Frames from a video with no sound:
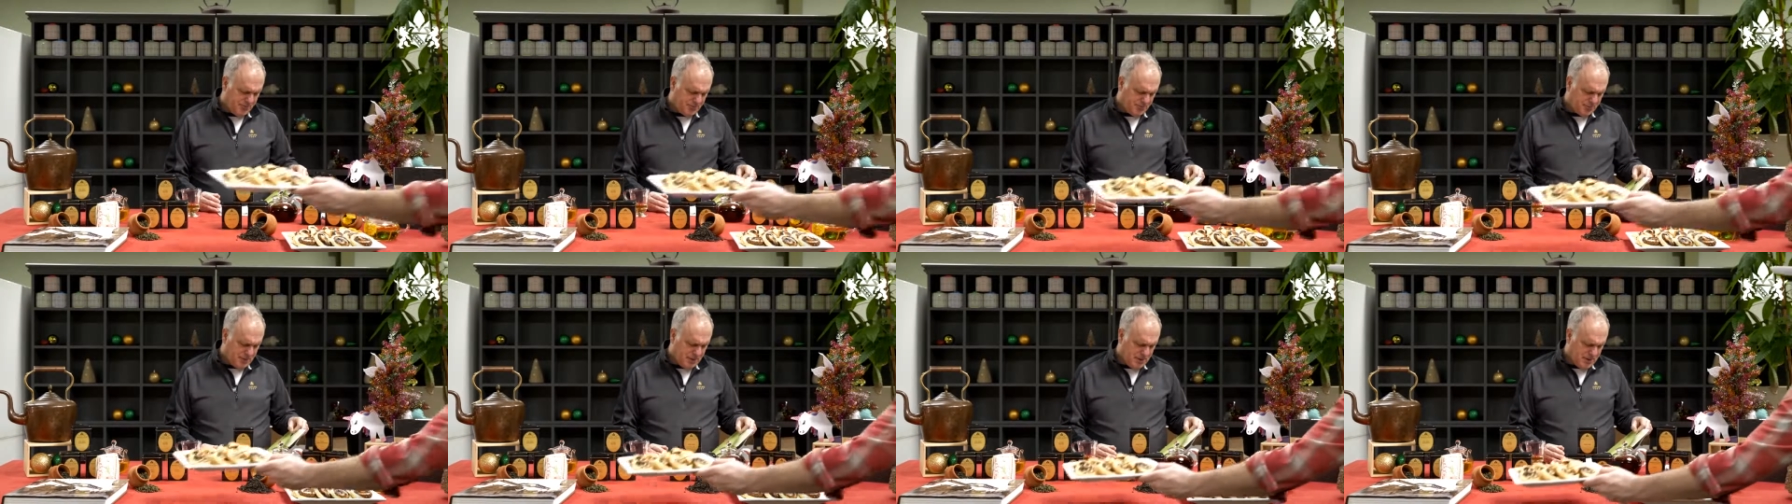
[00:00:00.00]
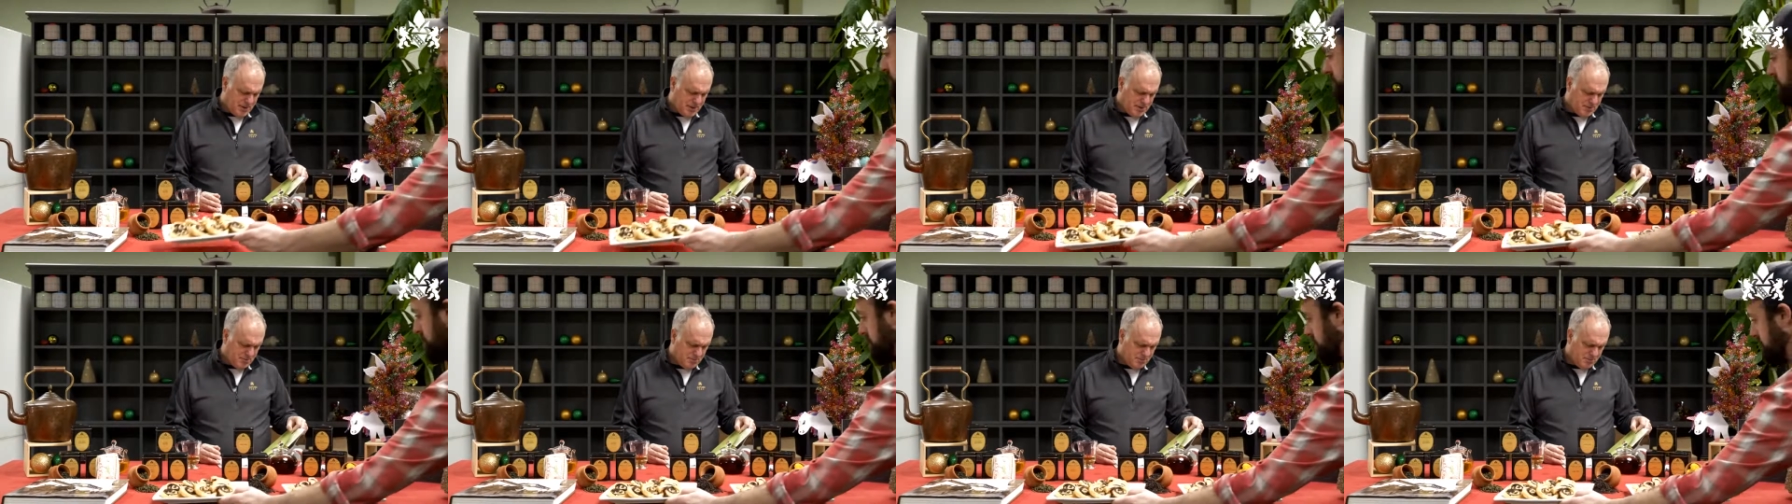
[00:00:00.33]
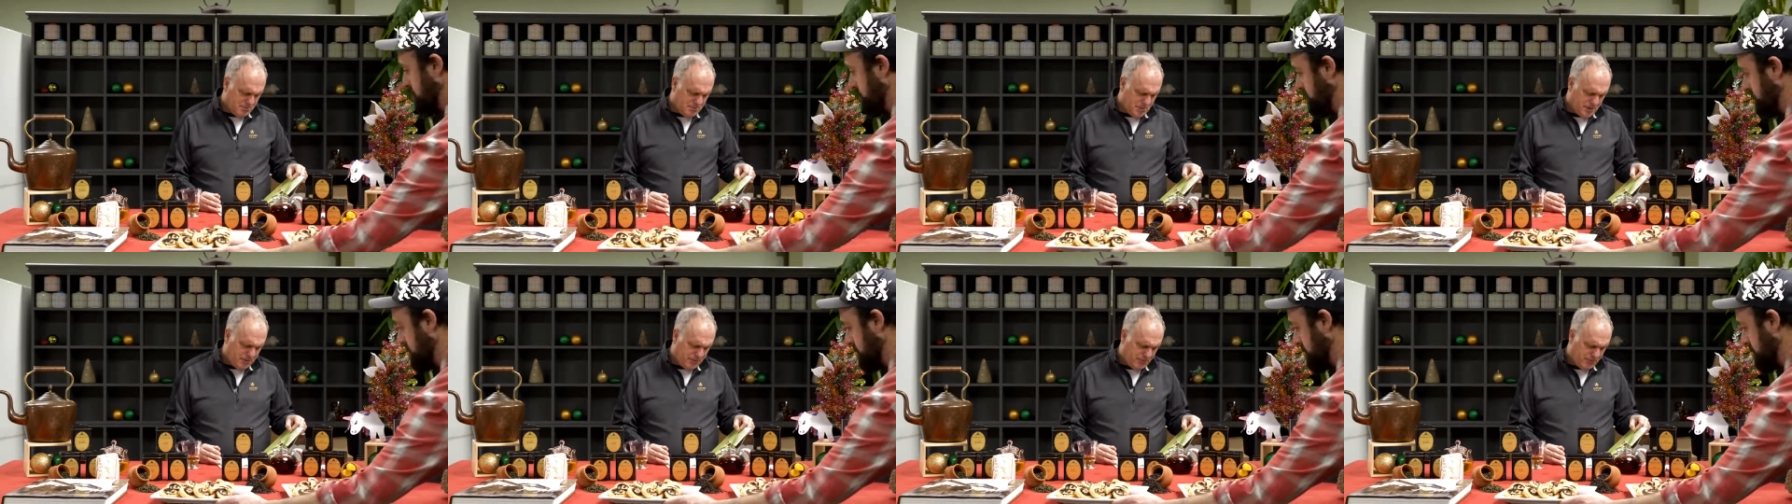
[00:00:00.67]
my
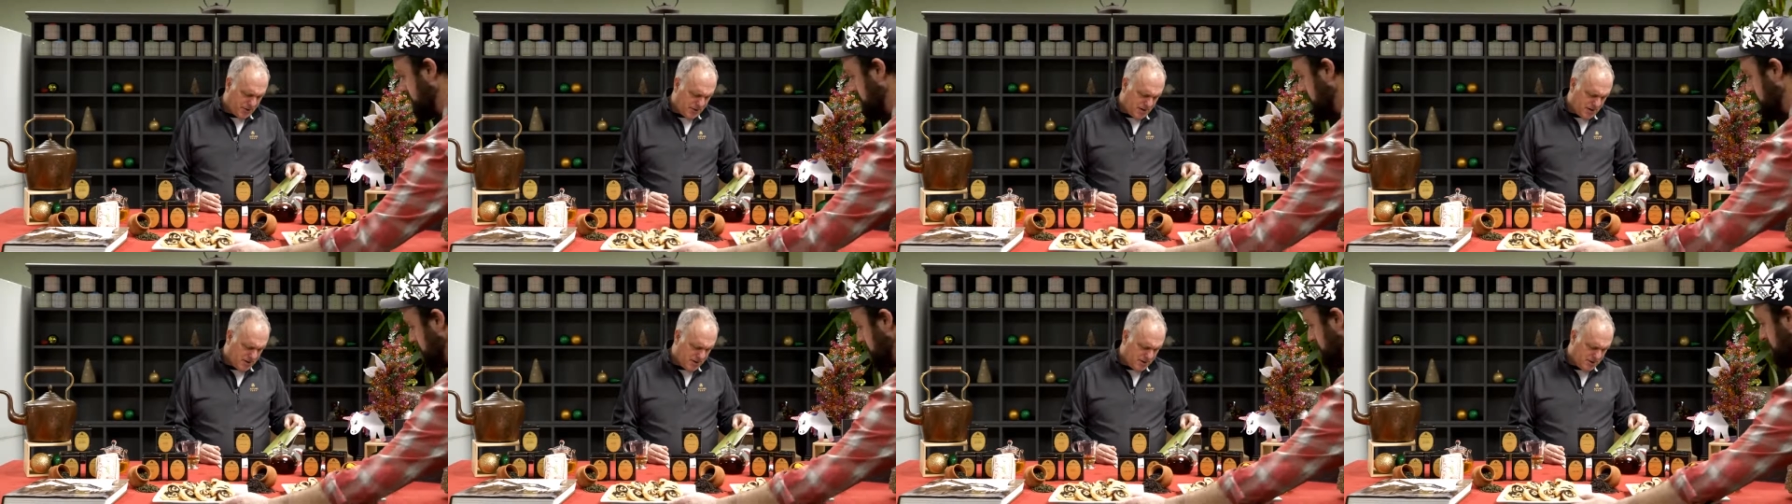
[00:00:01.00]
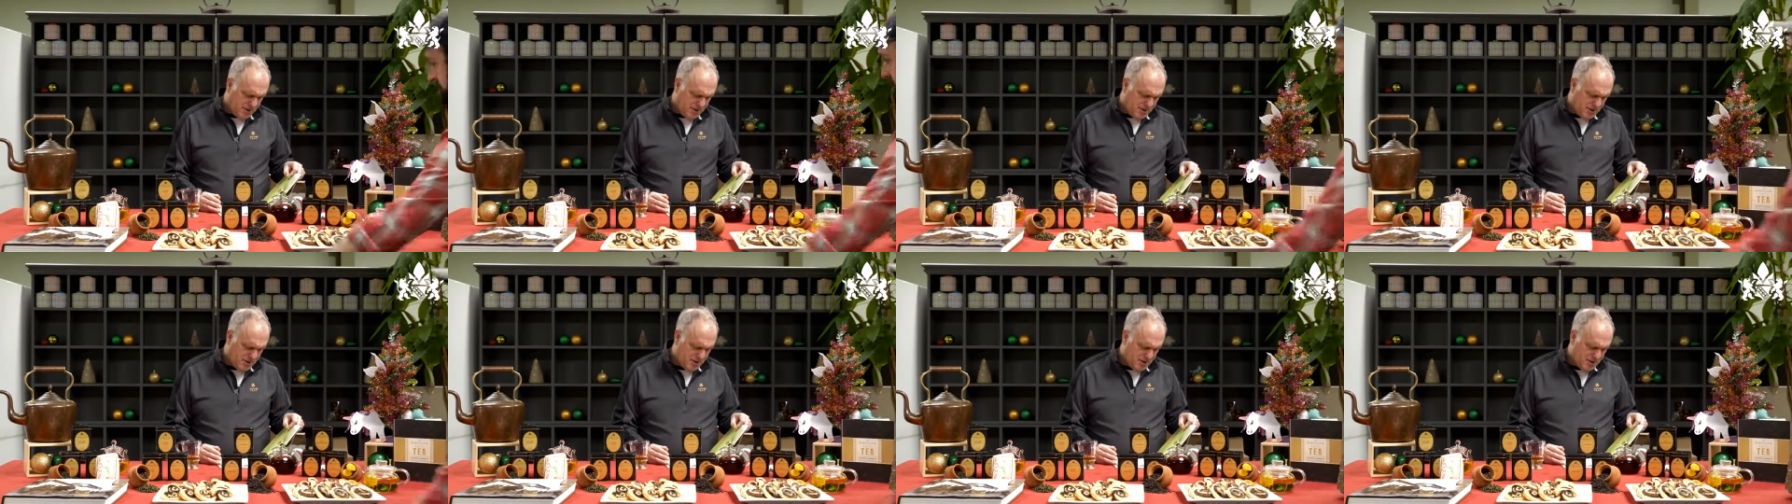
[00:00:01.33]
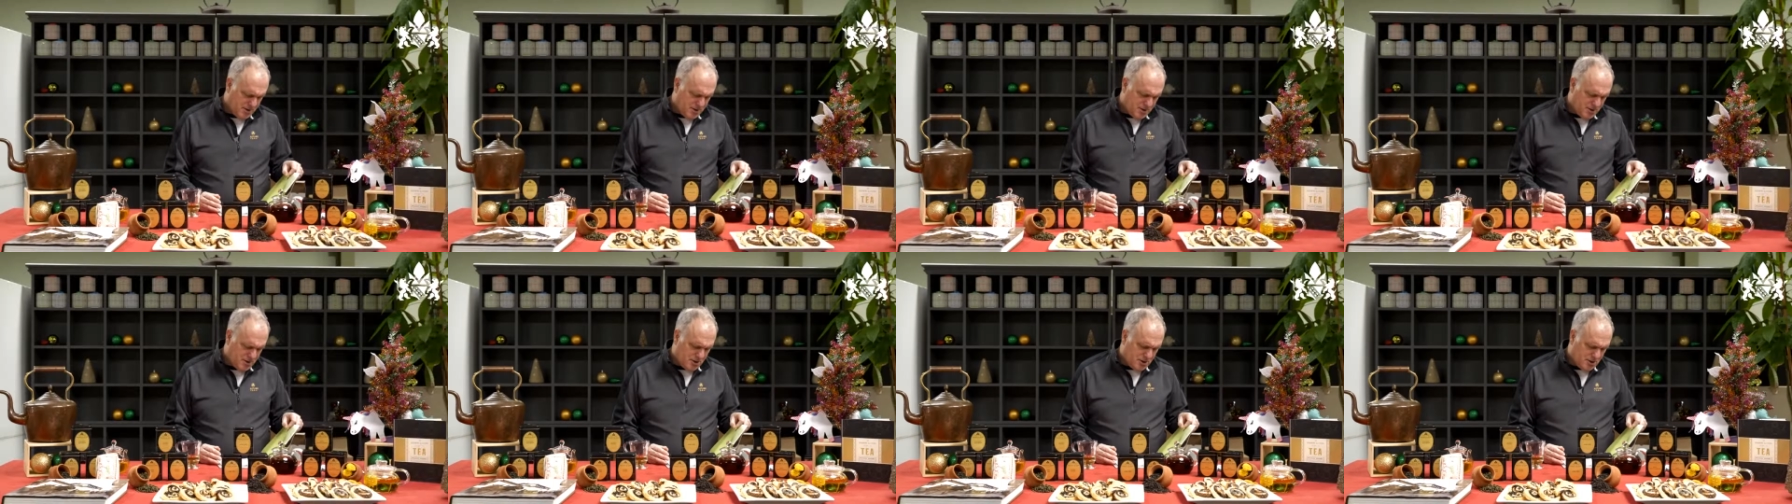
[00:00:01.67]
friend, don't
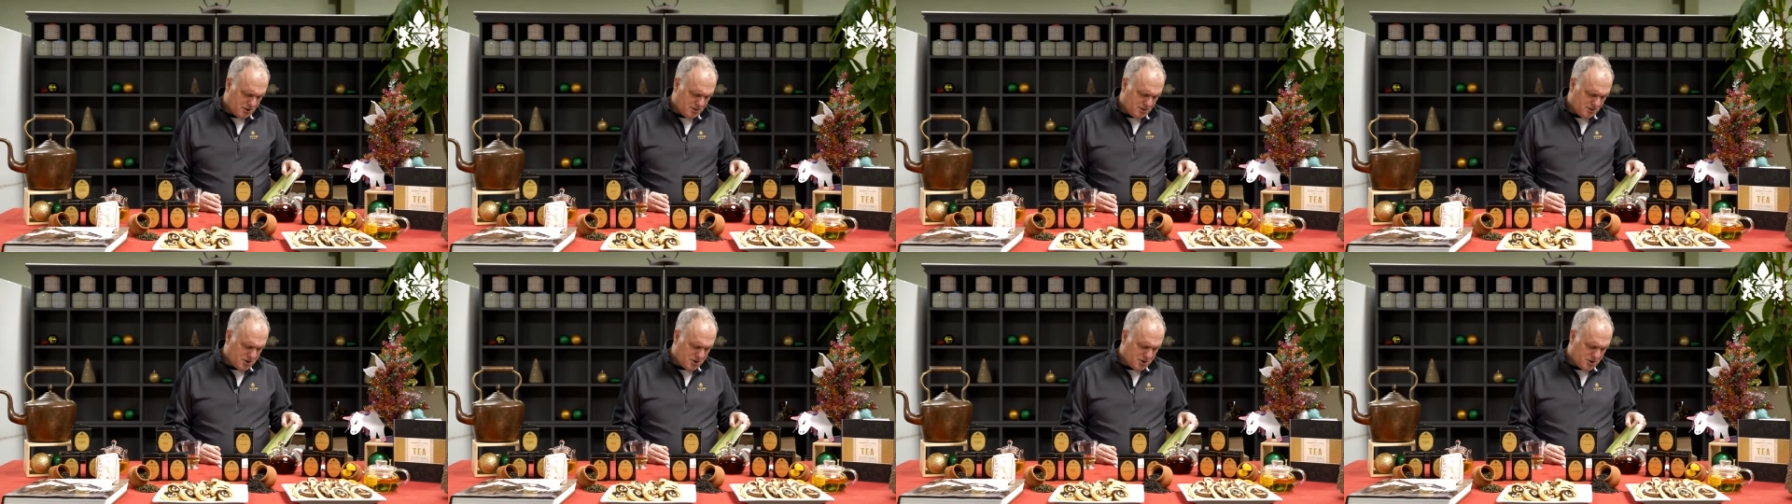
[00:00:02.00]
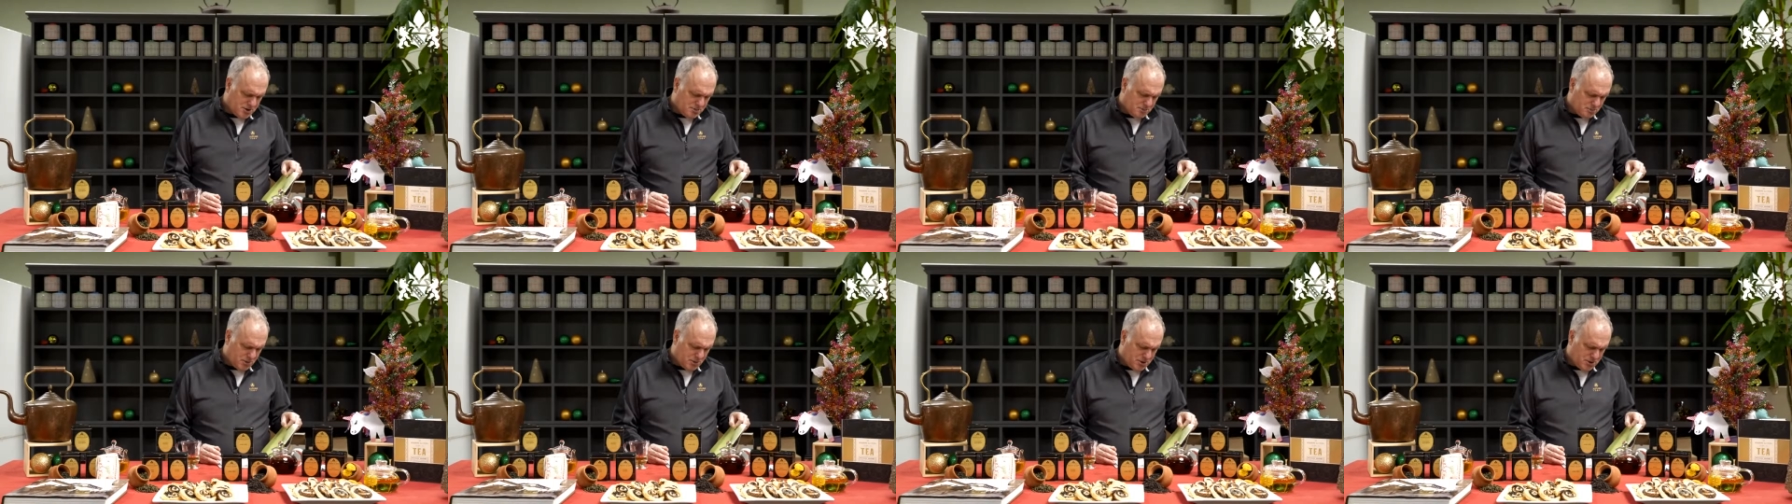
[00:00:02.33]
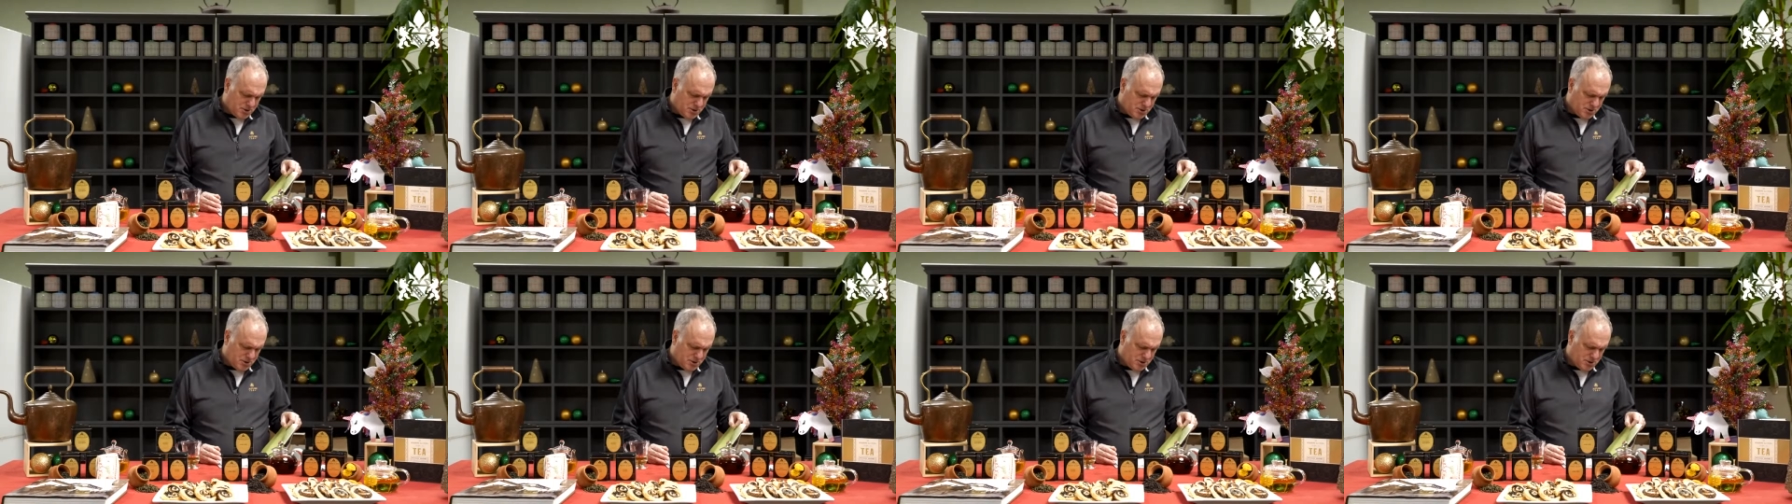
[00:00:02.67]
just put this book